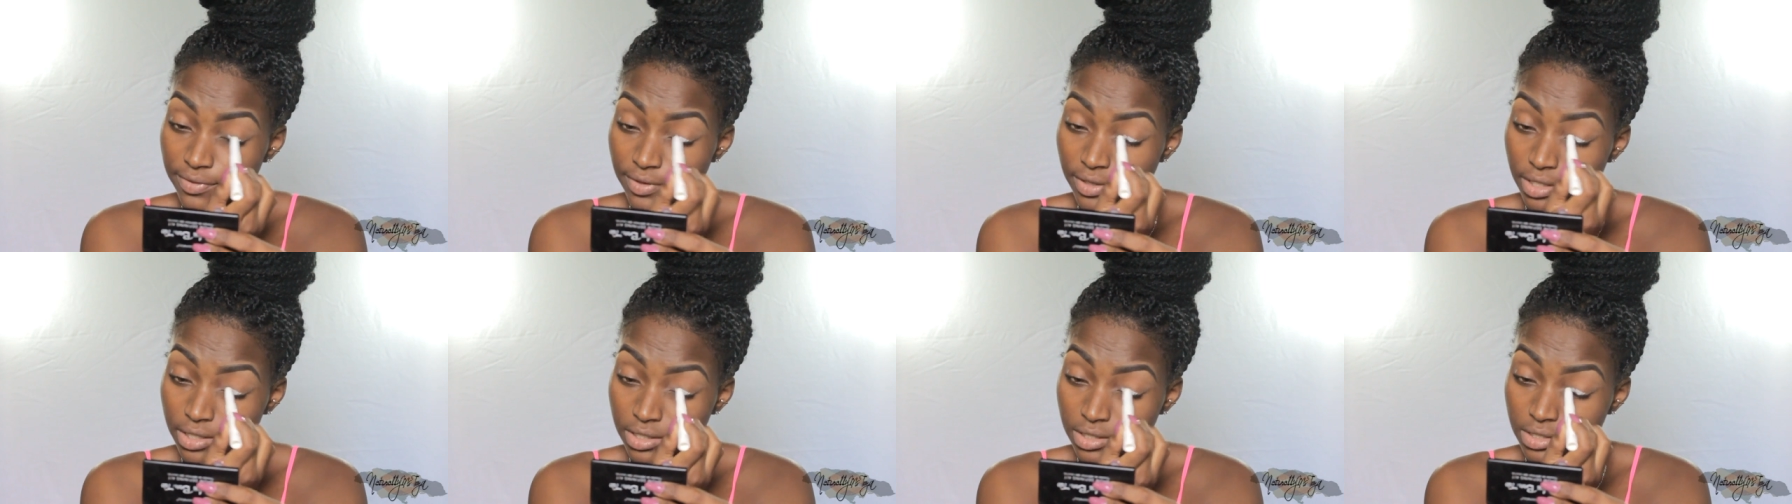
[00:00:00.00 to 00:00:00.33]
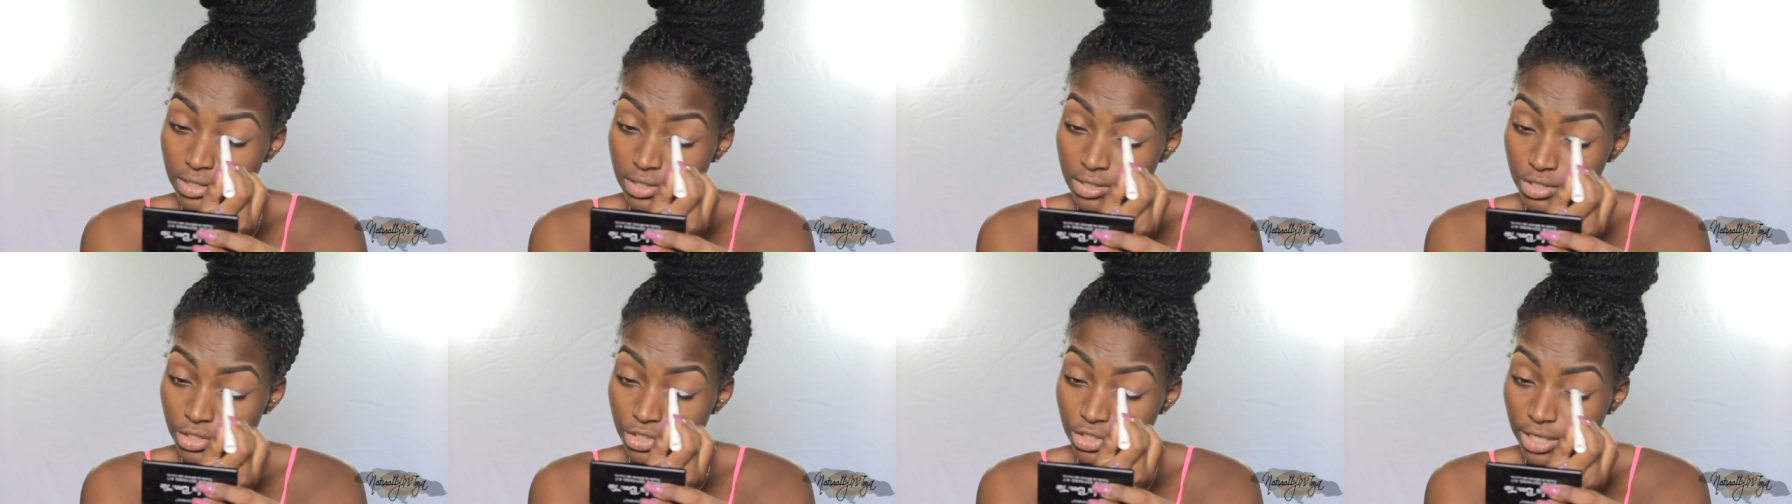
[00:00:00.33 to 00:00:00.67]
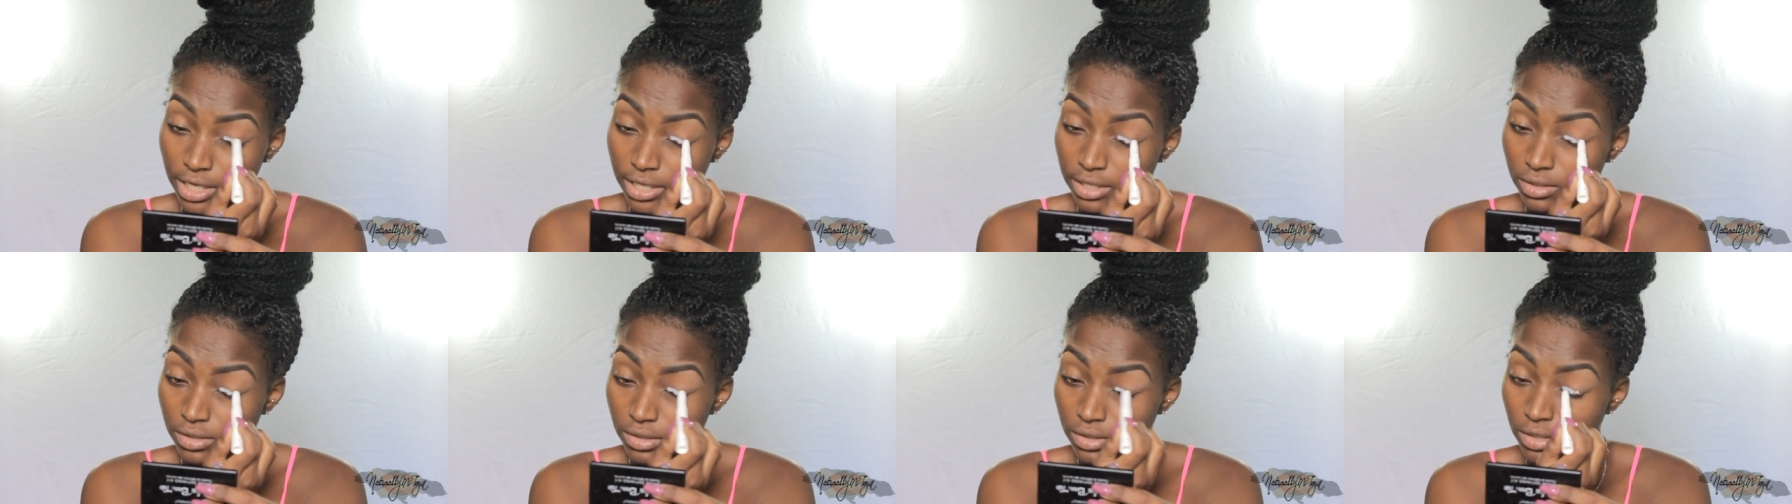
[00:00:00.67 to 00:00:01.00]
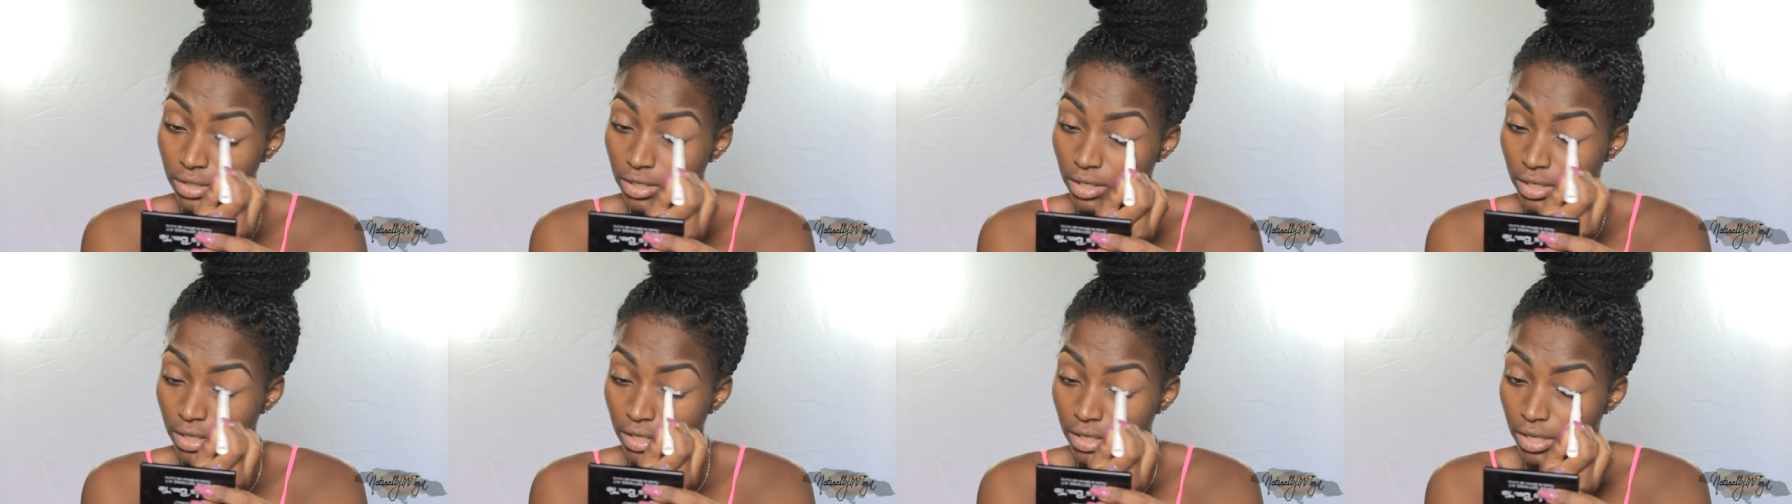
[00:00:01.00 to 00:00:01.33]
for this shadow
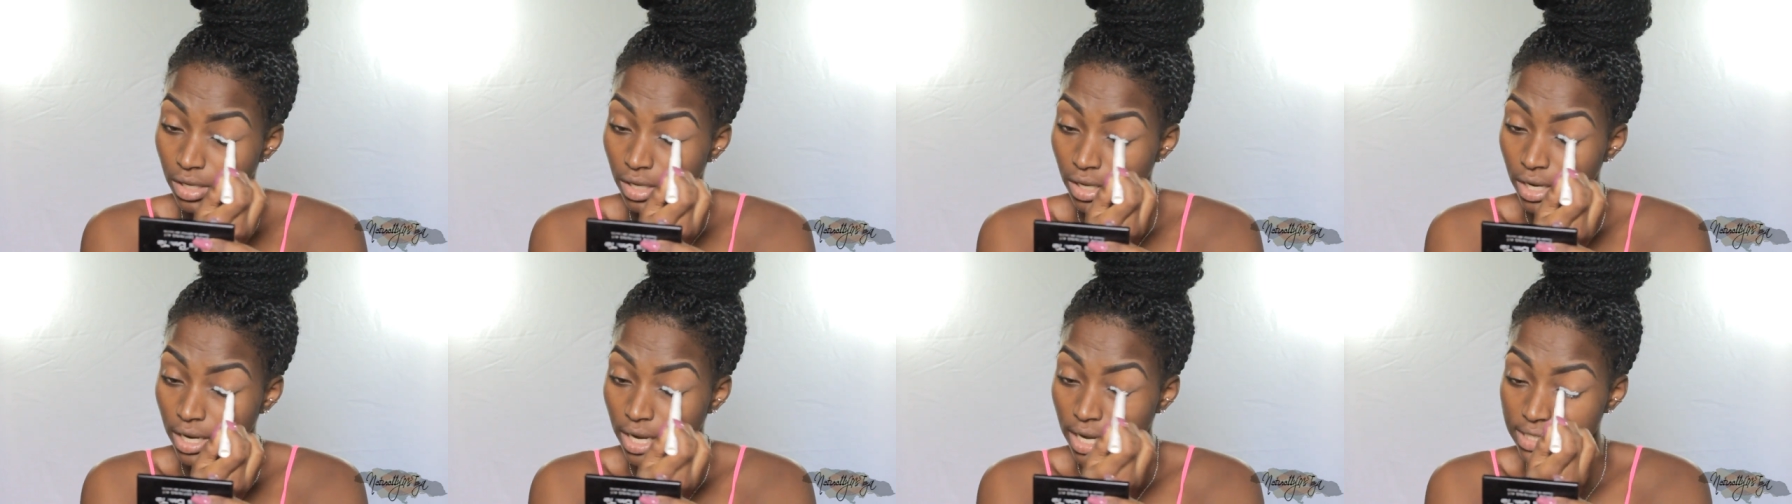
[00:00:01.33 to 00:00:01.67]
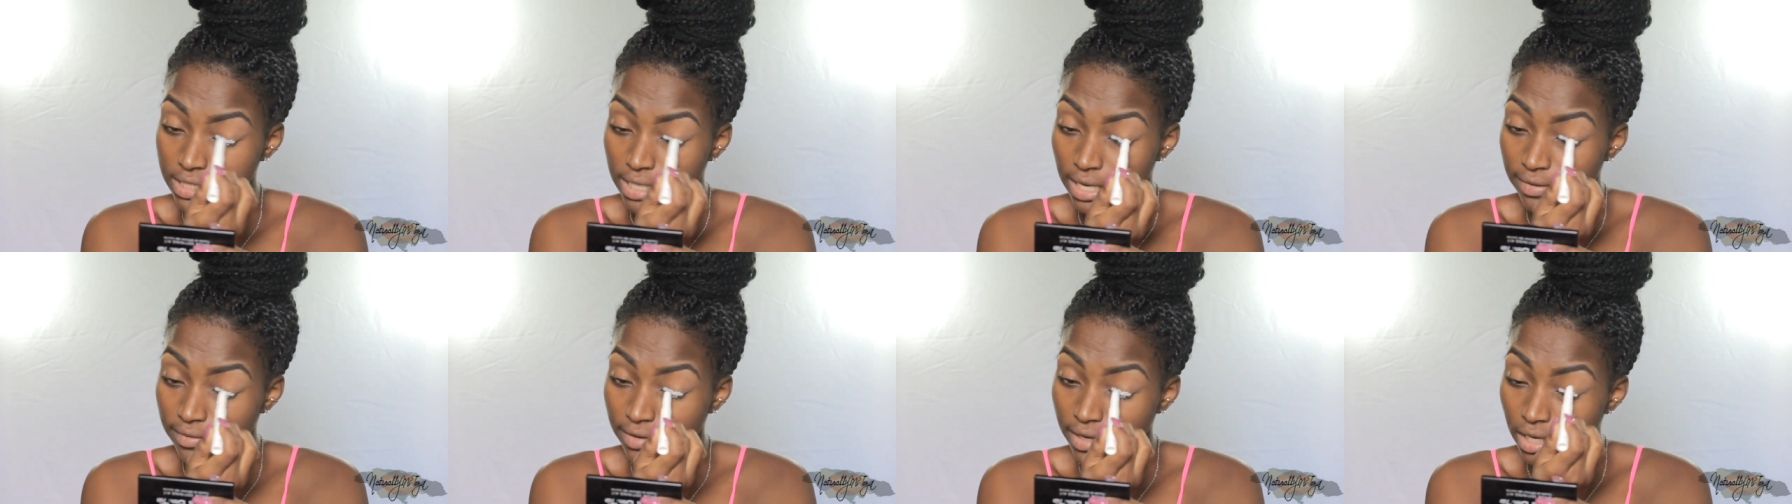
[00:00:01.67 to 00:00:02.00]
look because I